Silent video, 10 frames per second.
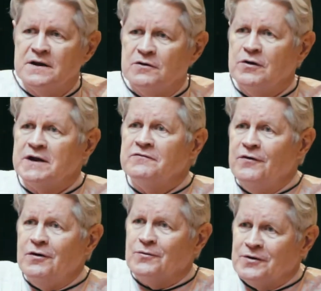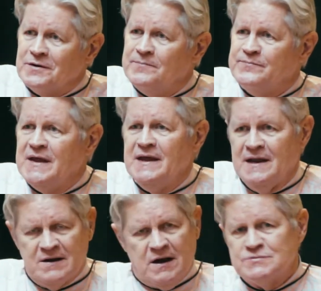going forward.
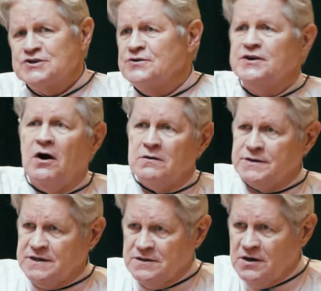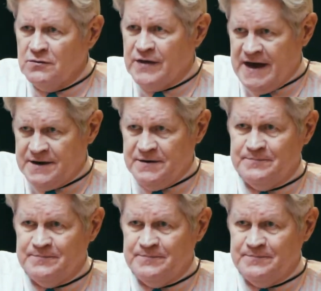Now, I'm sure y'all didn't know that.